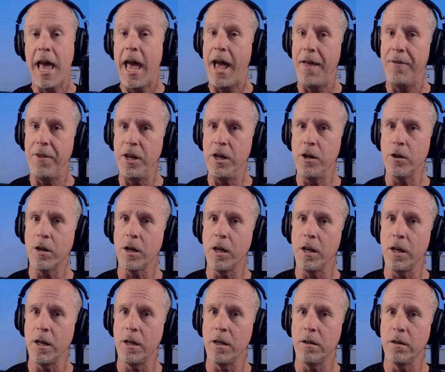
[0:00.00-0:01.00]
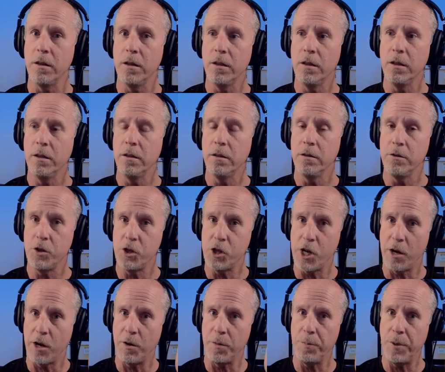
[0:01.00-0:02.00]
and then you're gonna
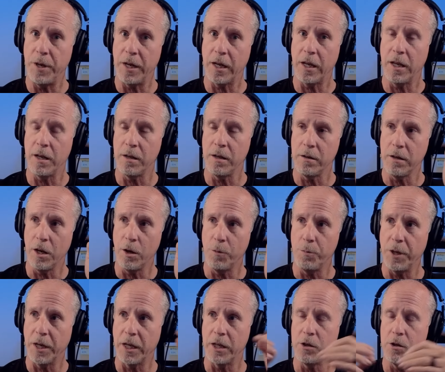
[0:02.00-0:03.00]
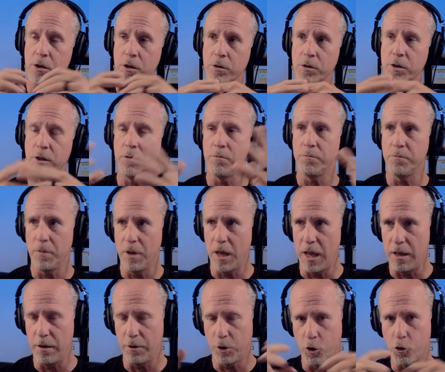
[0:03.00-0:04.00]
cherry pick and pick and choose and
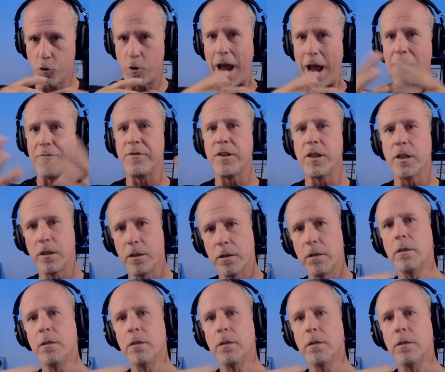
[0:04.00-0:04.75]
craft